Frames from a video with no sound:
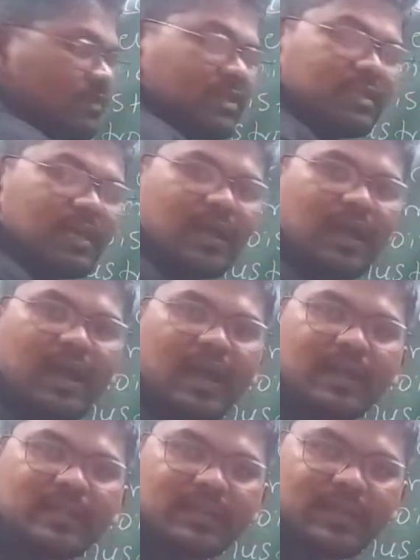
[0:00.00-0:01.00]
with the
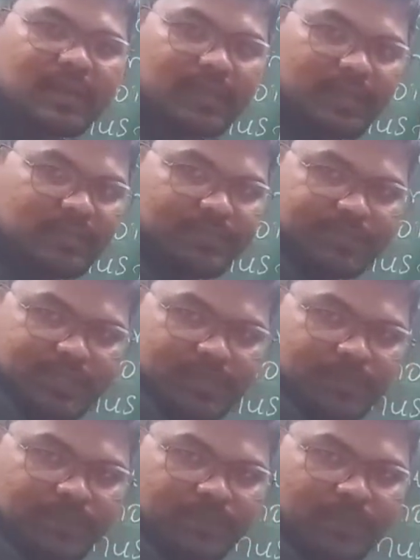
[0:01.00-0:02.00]
another organisms.
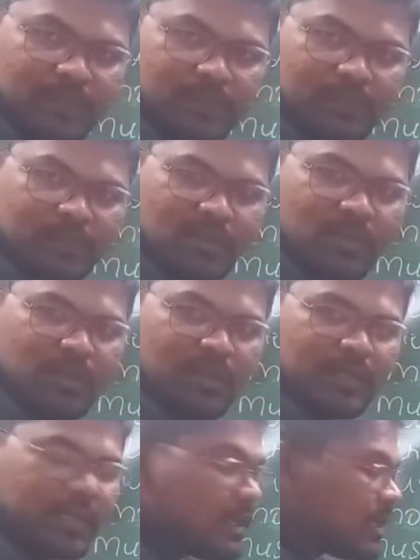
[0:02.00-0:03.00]

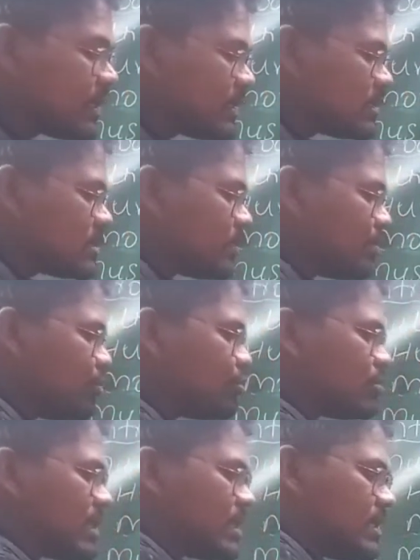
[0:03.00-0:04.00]
Here it is the
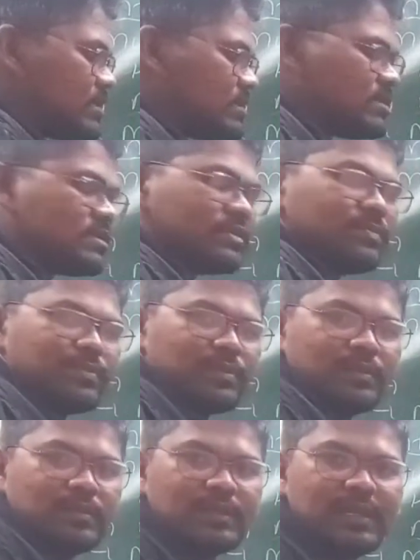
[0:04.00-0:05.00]
mutual relationship,
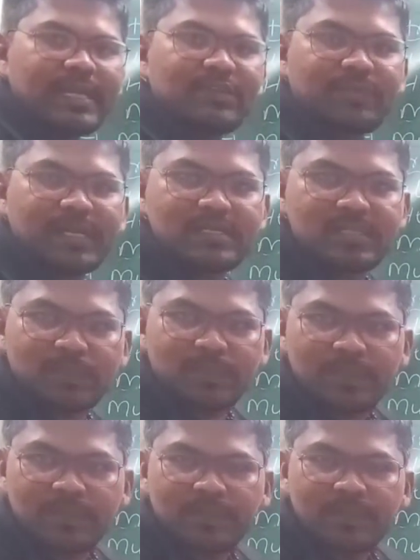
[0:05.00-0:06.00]
like friendship.
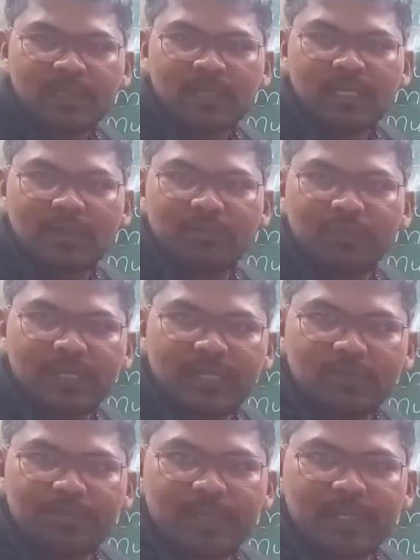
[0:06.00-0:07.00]
If you
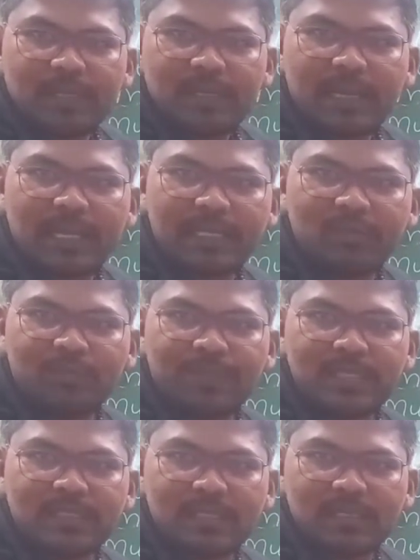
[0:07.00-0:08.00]
give pen, I'll give
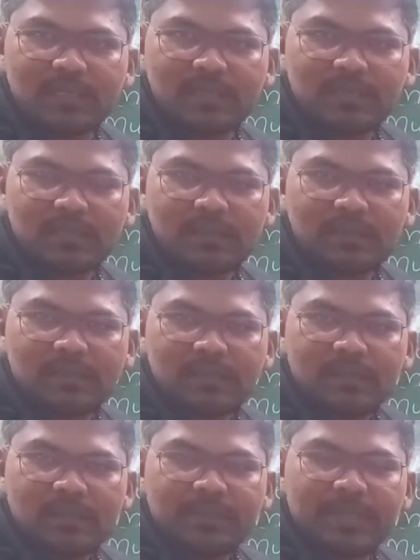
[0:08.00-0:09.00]
pencil.
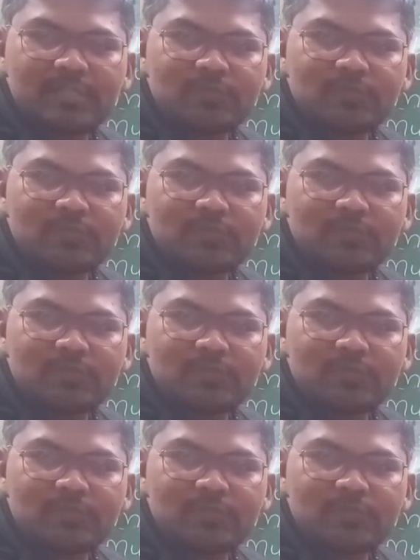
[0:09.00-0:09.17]
Means